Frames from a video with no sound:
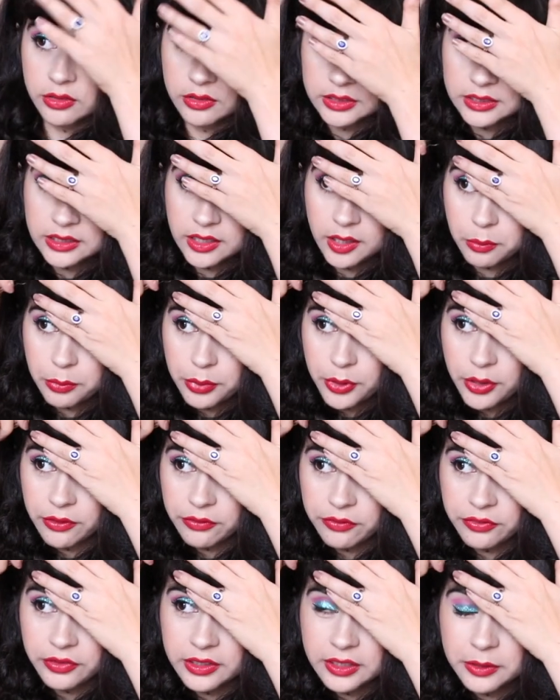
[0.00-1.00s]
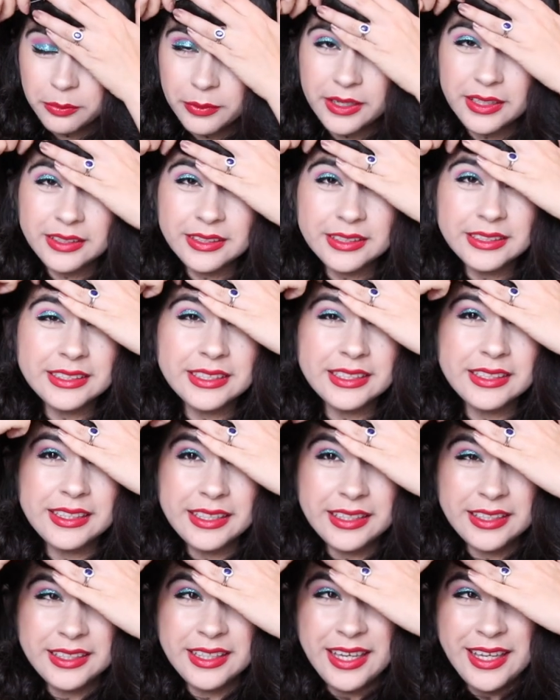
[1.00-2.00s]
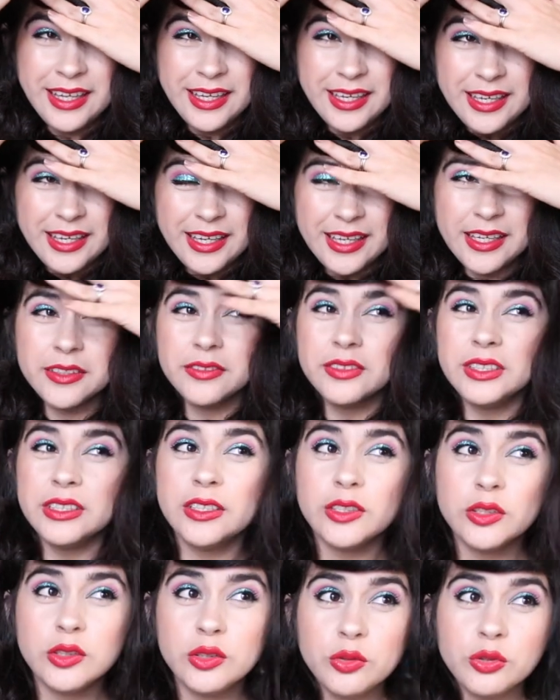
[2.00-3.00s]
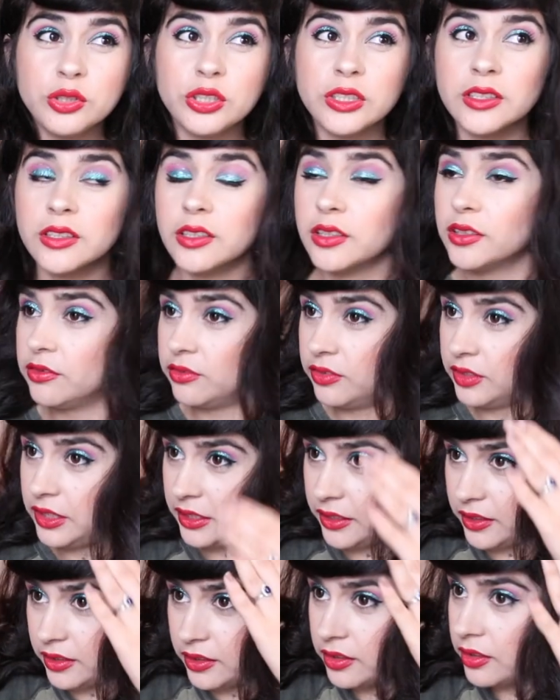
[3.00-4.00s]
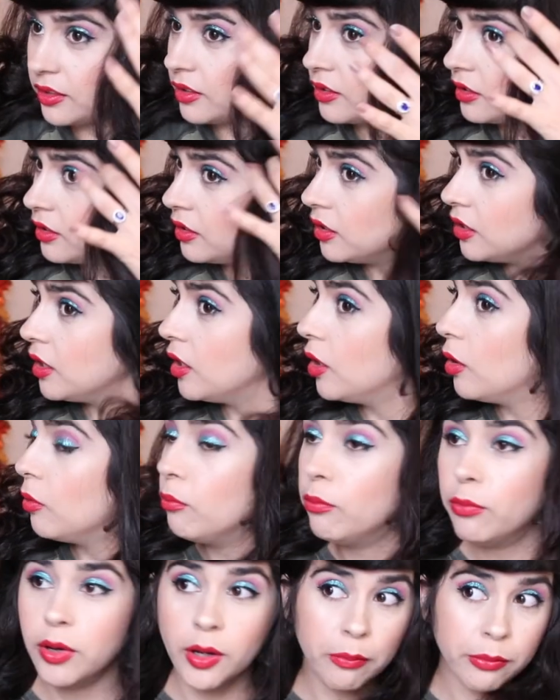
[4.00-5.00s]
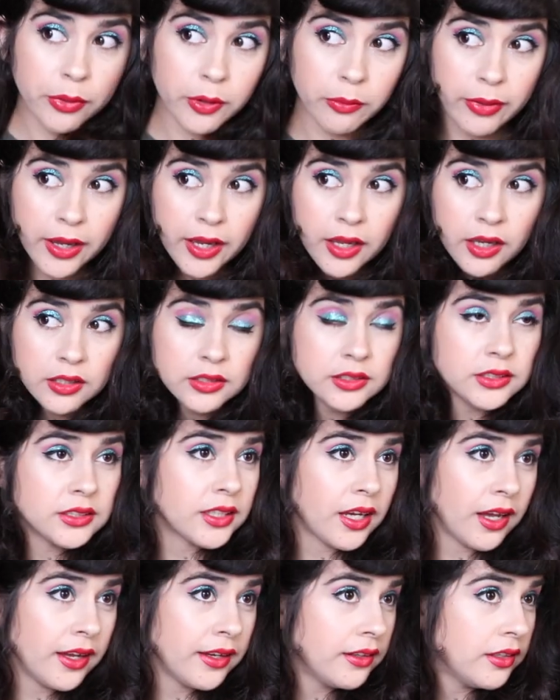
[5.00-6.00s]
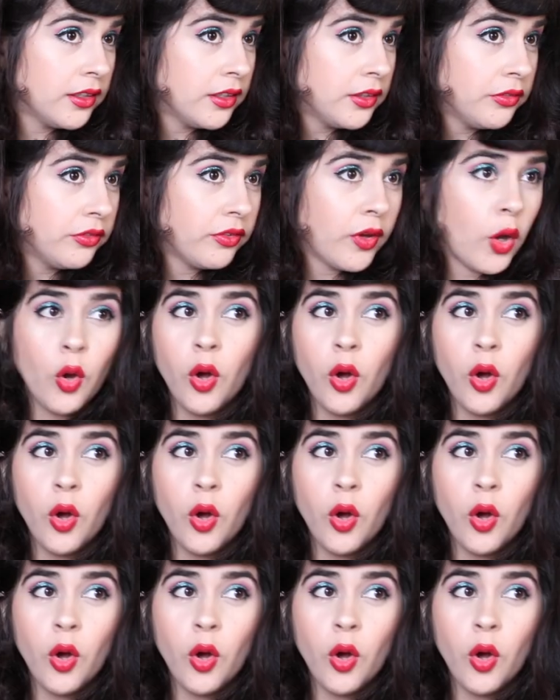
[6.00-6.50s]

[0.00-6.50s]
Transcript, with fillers: It's not perfect, but at least it like gives the illusion of like bumper bangs kind of.